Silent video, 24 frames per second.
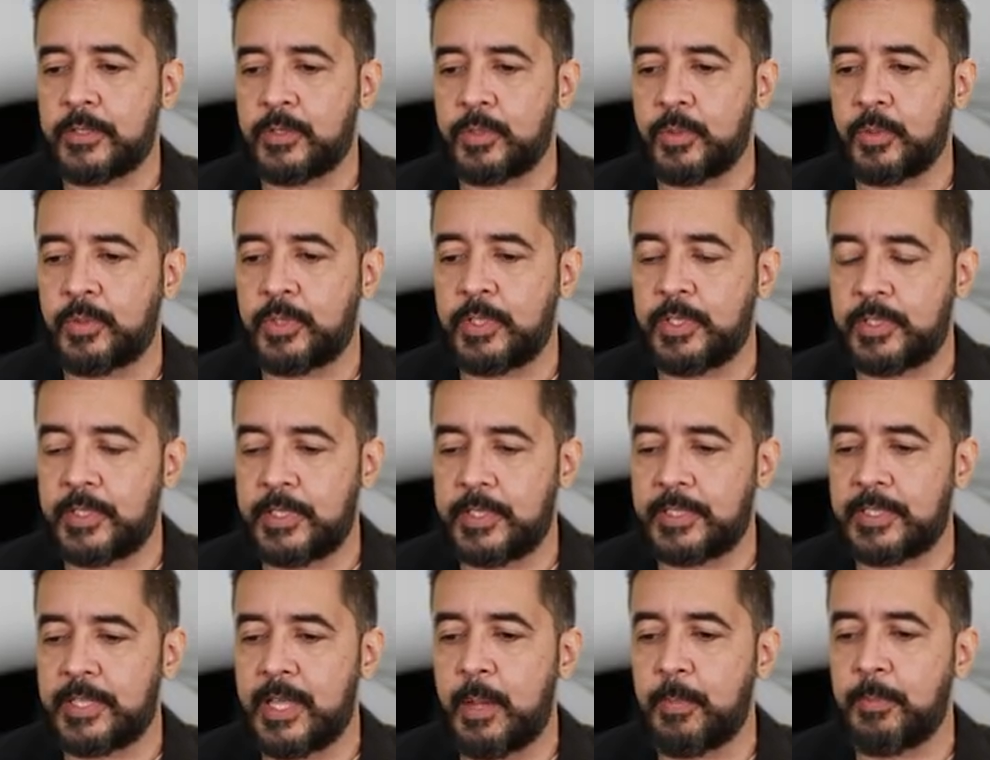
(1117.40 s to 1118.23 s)
So this
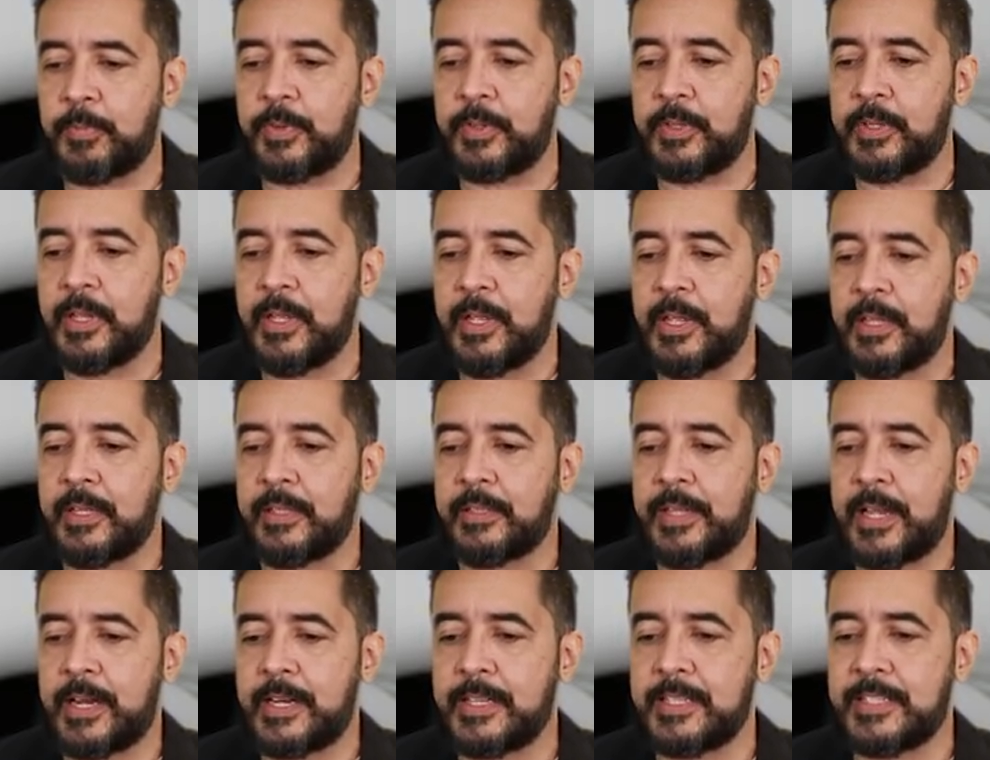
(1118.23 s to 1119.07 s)
is something
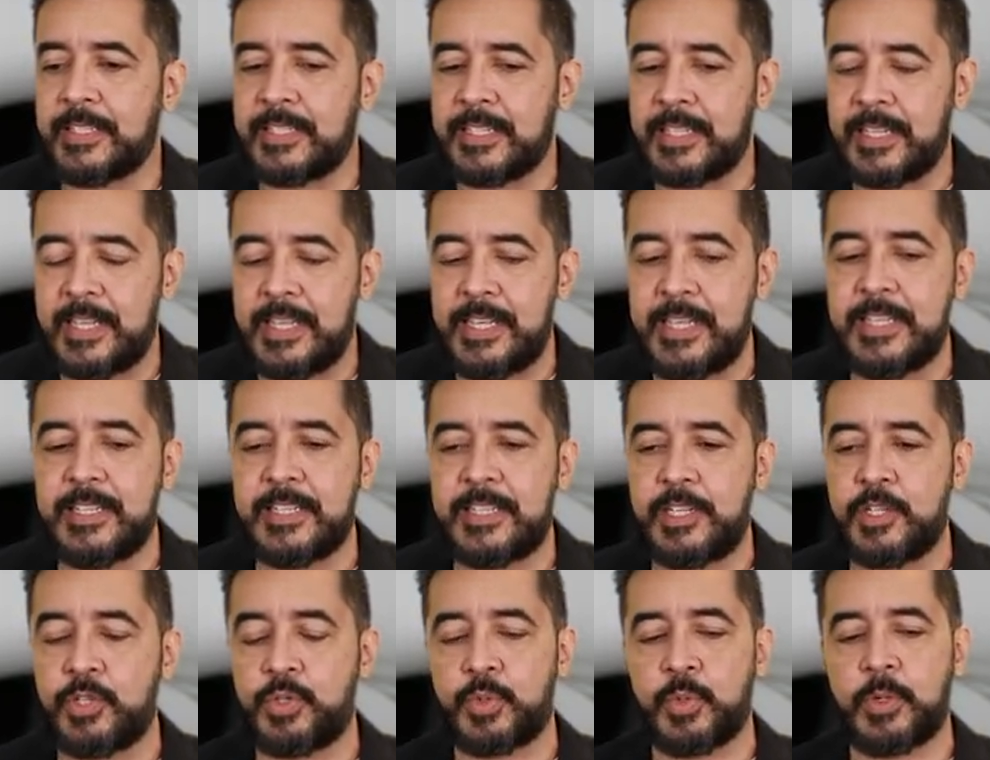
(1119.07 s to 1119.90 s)
that is
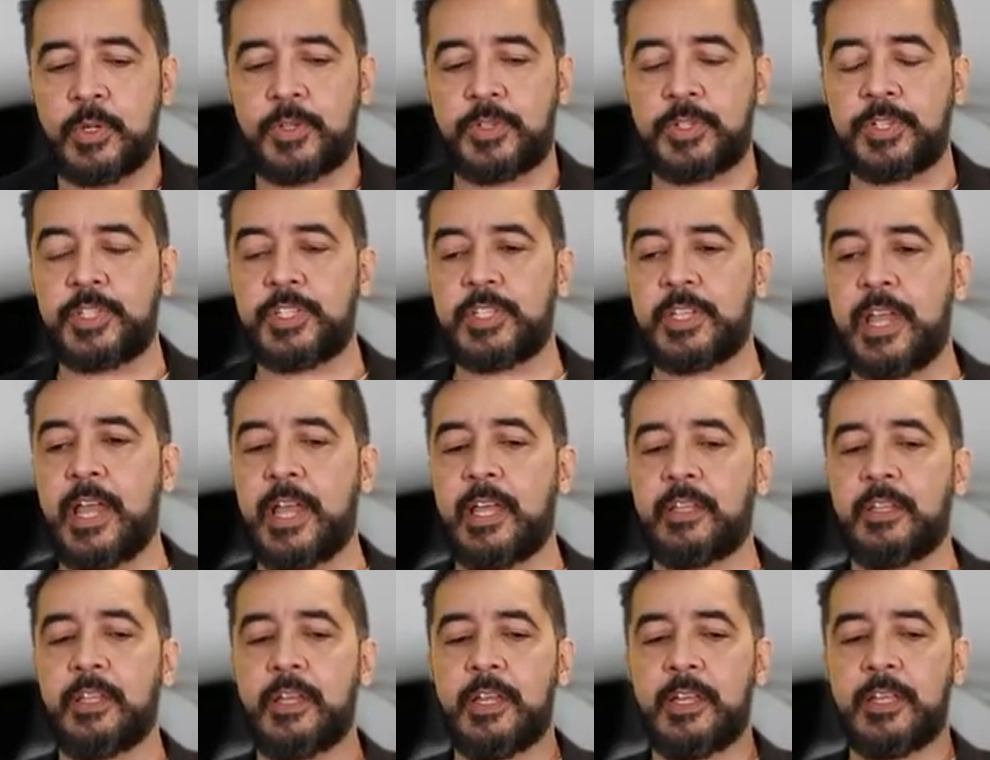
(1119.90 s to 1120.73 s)
easy to
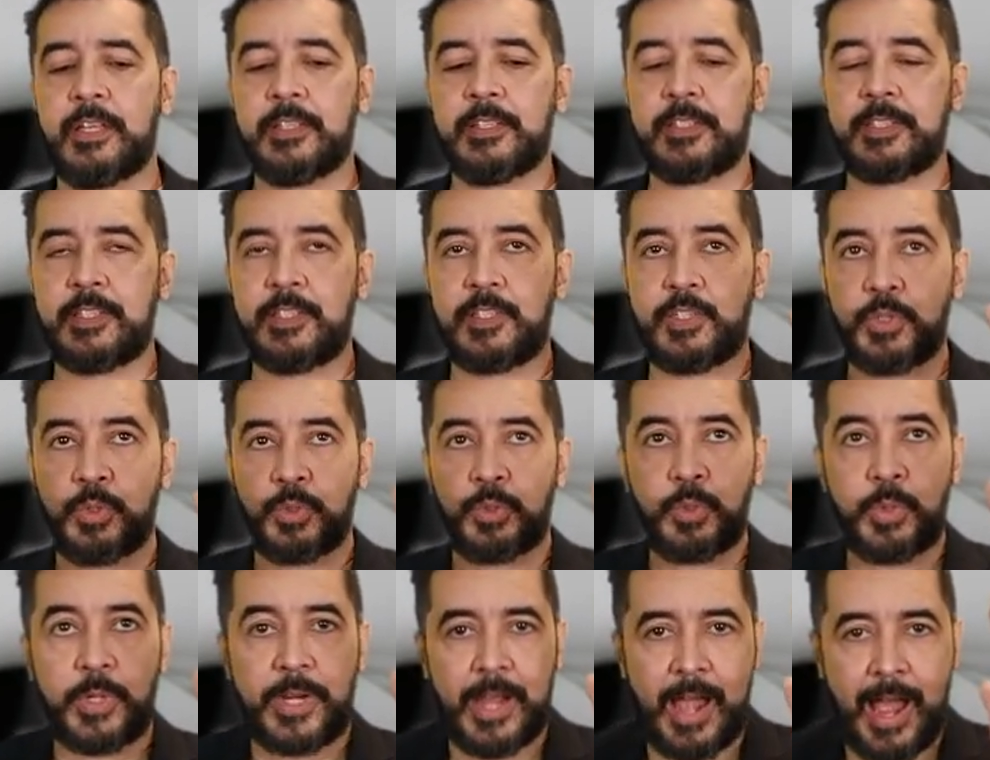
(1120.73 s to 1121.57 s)
understand since you
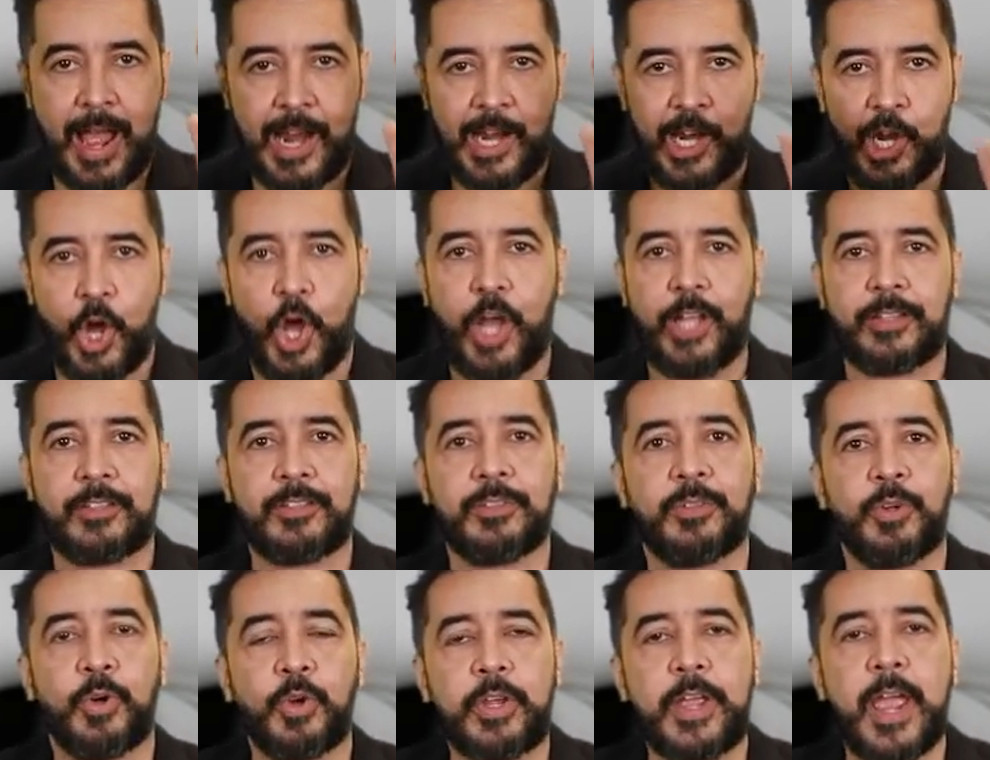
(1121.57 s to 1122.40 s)
do it a lot,
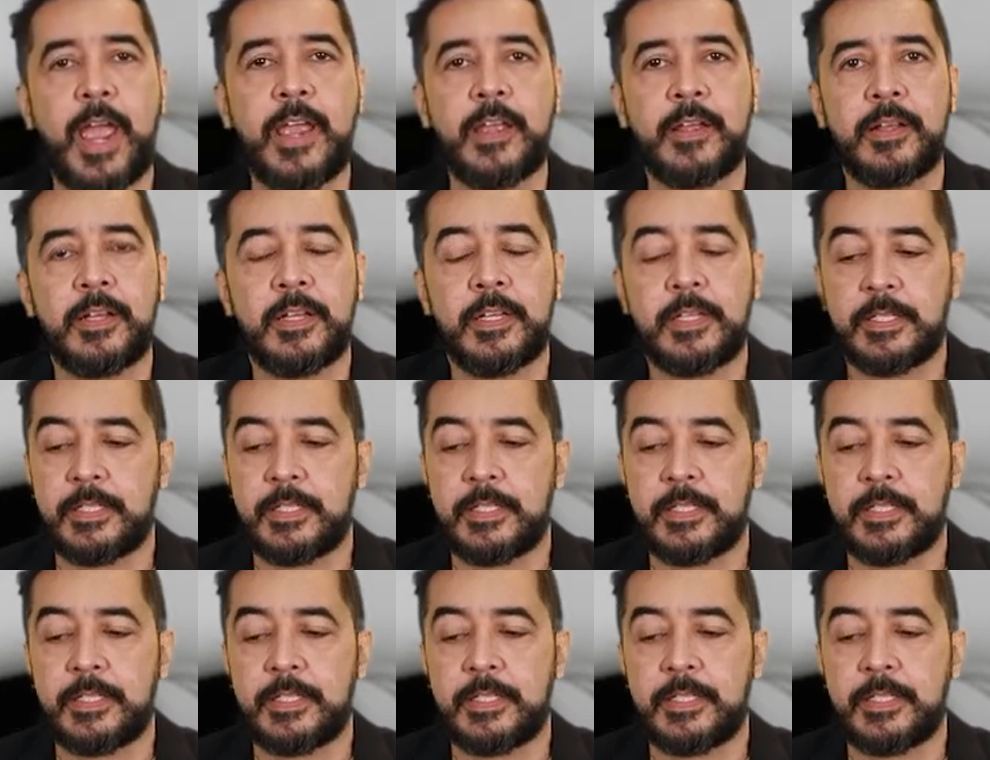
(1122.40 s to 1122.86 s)
okay?